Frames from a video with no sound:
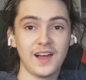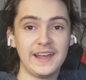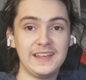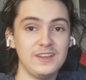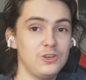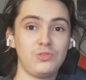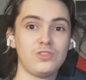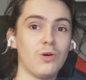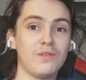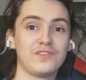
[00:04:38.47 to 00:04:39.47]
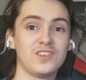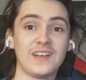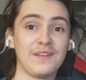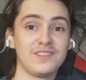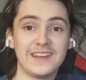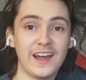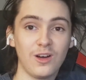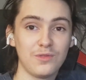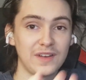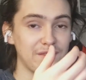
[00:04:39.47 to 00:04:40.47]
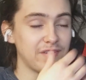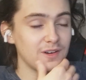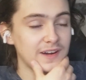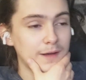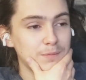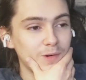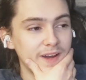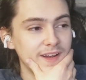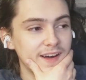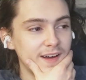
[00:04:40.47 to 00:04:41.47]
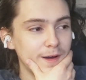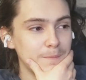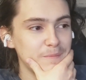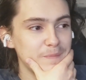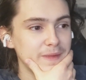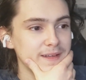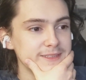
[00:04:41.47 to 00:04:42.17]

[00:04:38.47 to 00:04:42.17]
like you sort of just have to get over that fear at that point. Um,